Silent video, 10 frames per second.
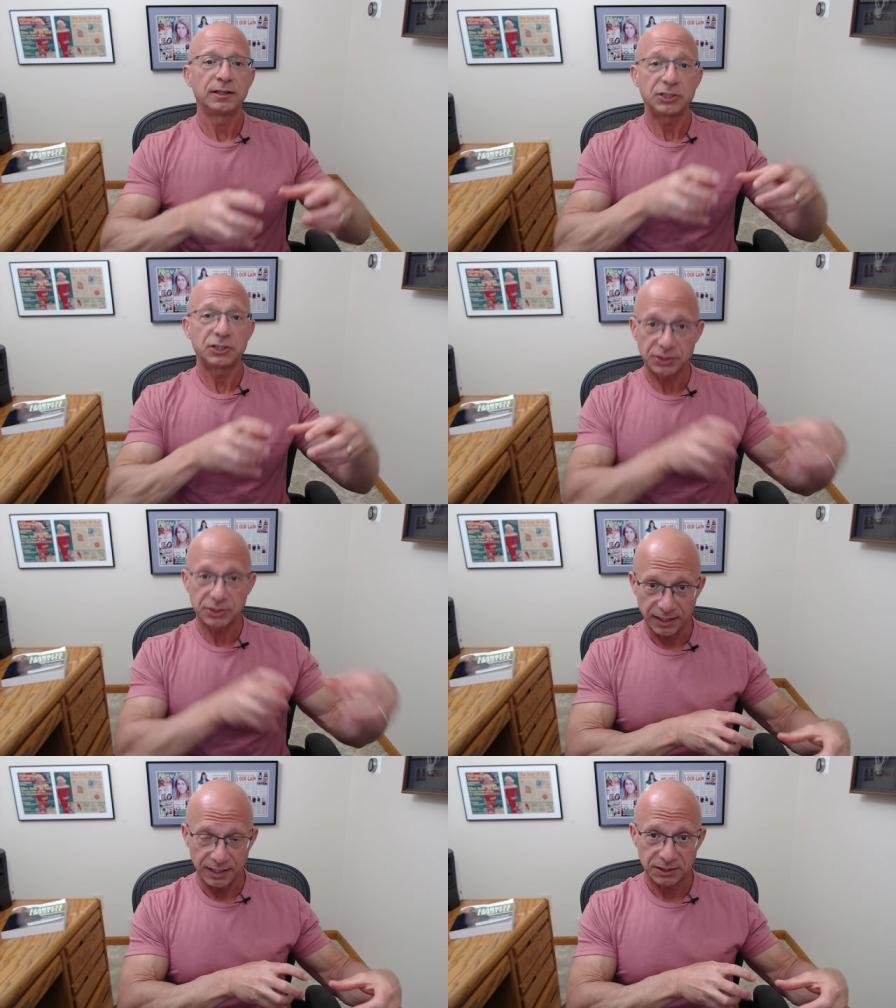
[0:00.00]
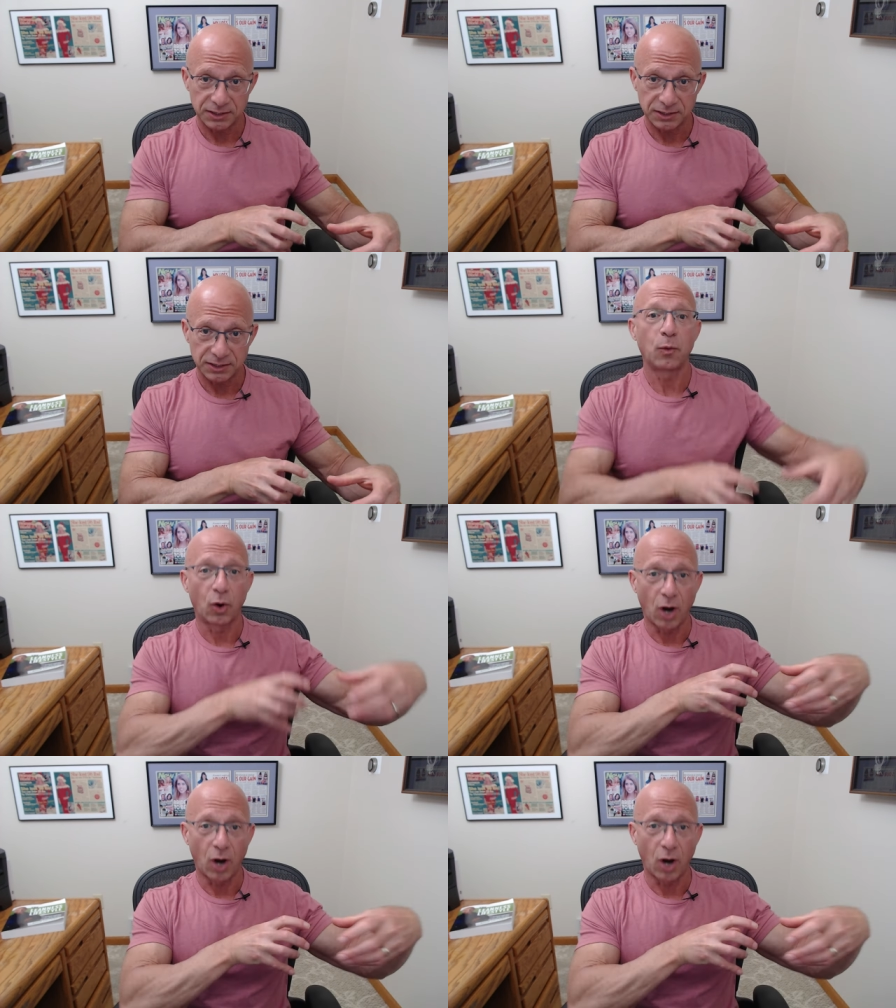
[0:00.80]
studies that
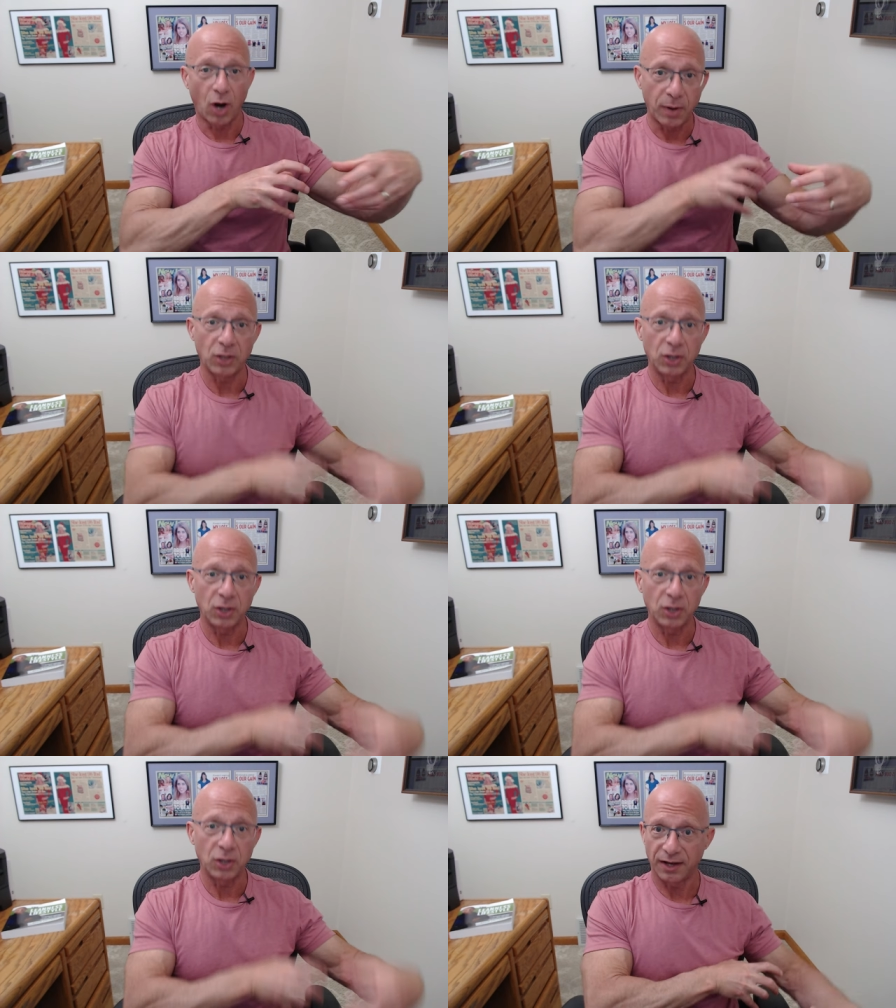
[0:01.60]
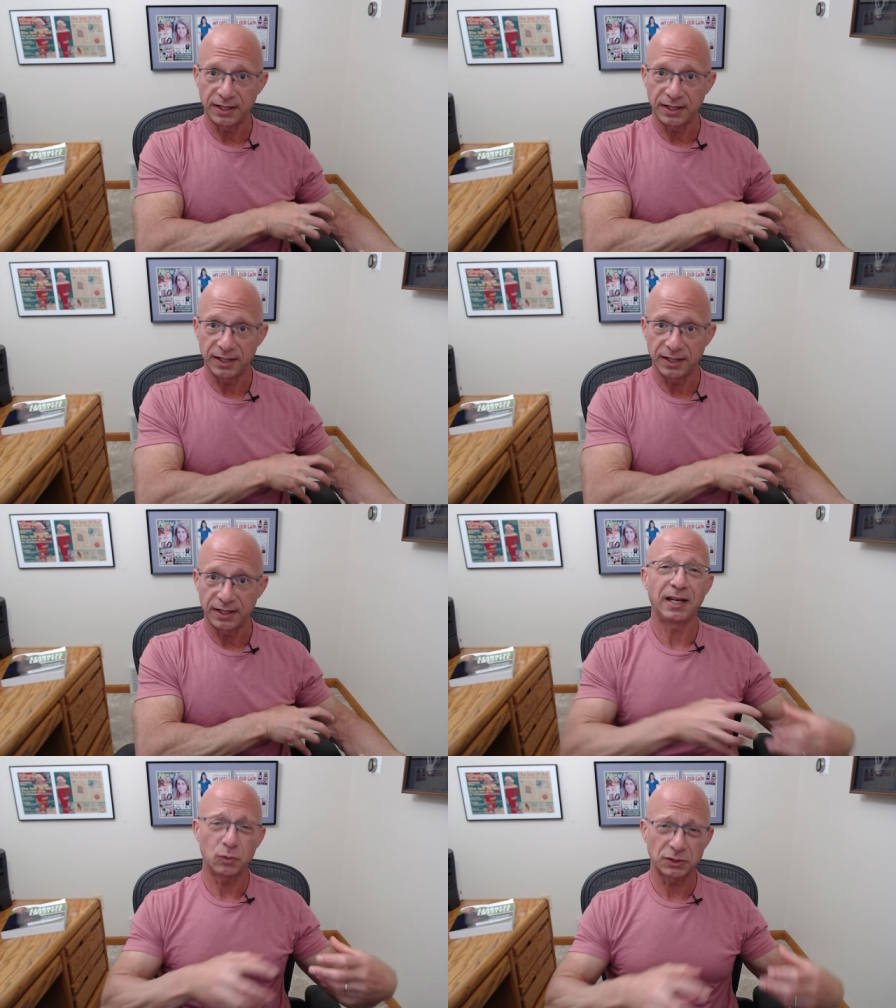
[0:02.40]
were of a bunch of studies. I
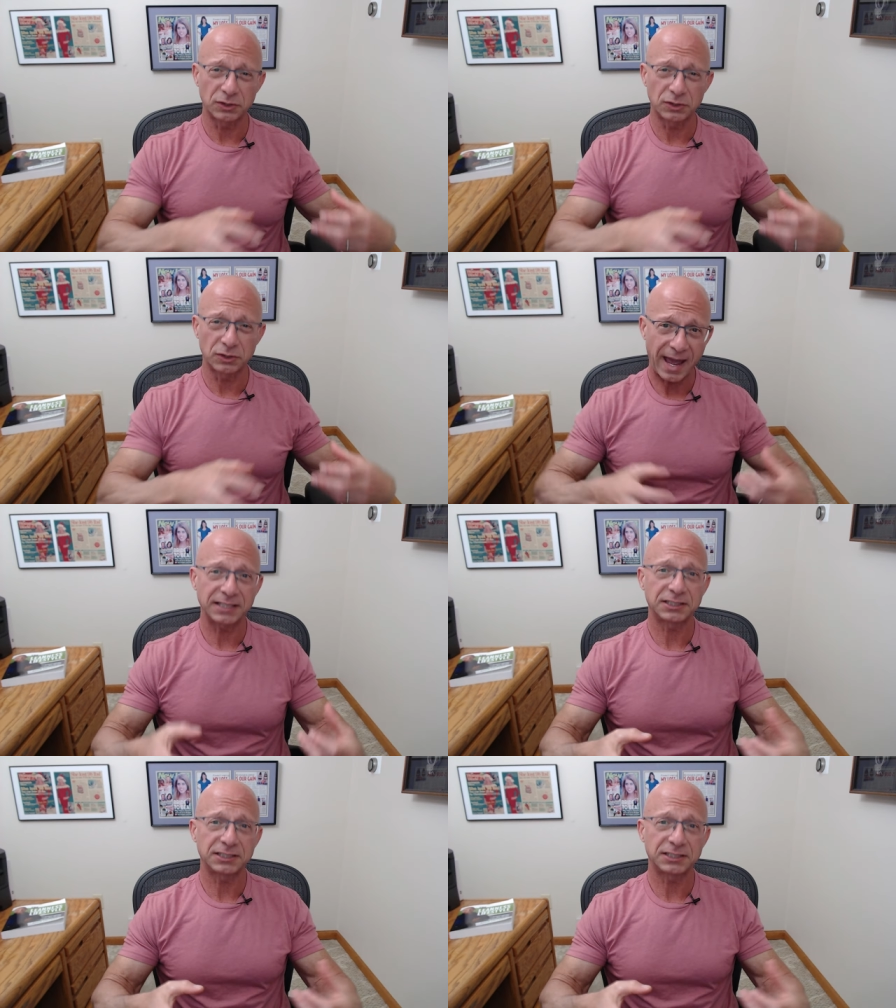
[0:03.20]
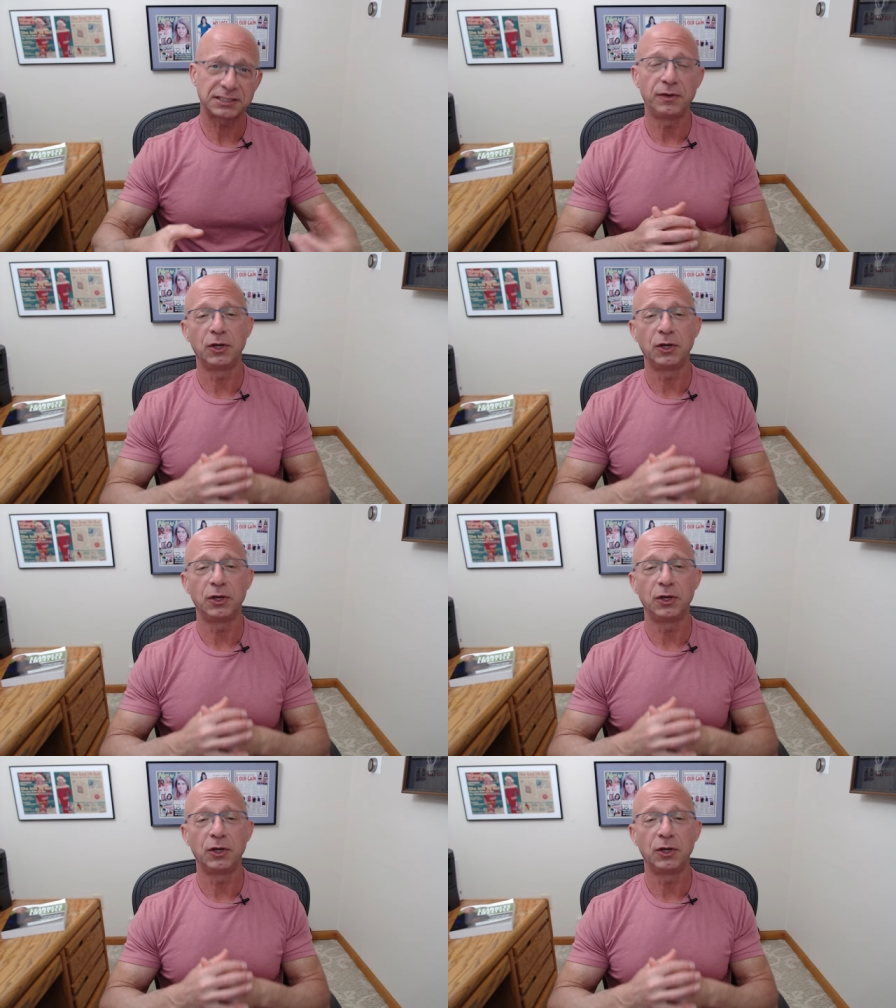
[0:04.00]
mean, it was a massive
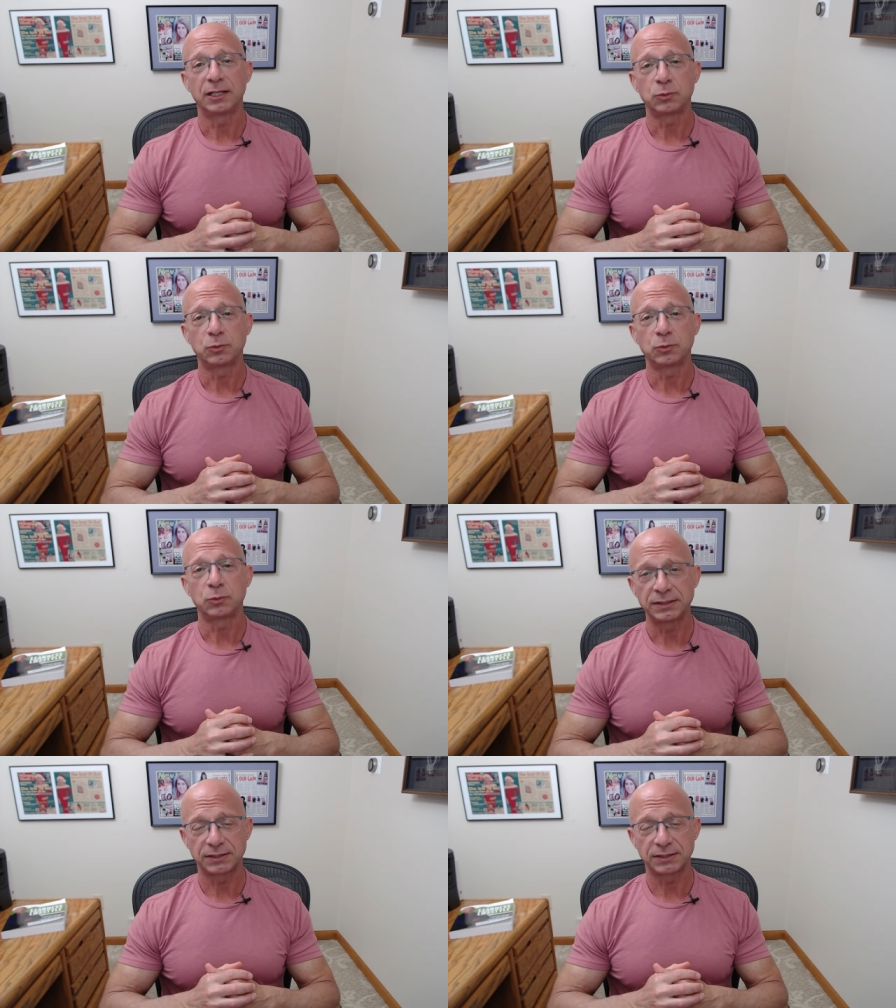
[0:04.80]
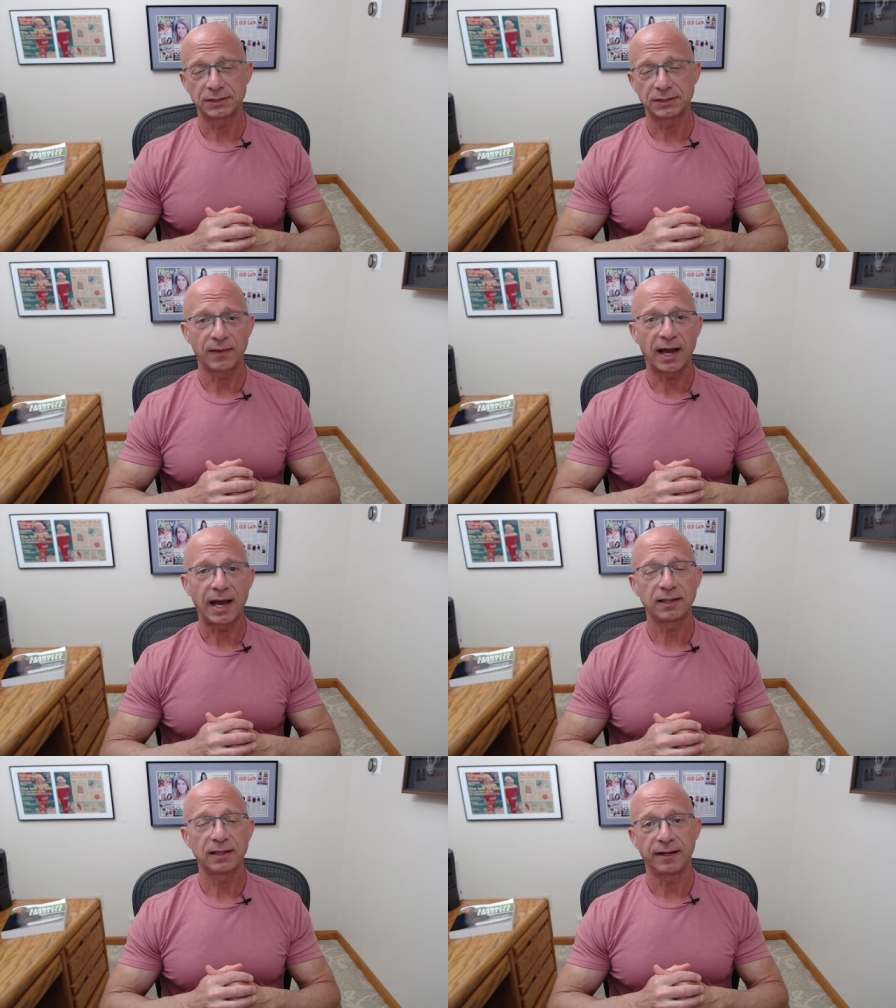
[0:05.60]
review. And it's one of the reasons it's gotten the
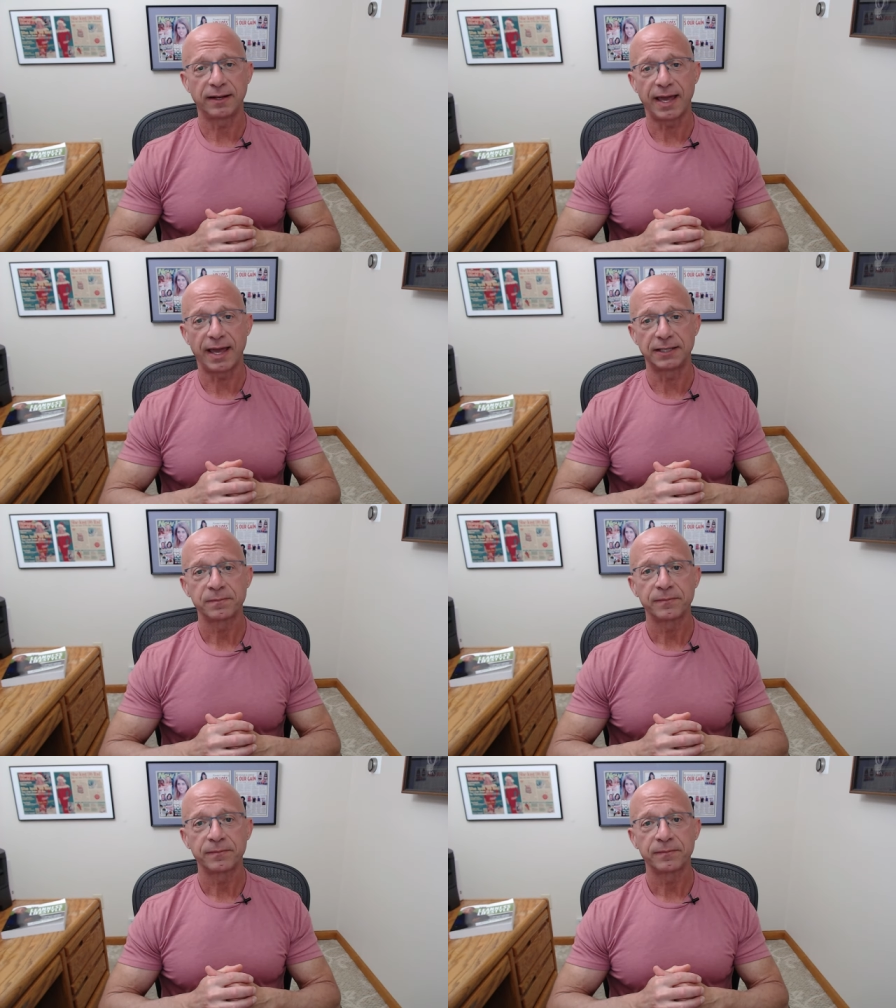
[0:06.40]
highlight it has.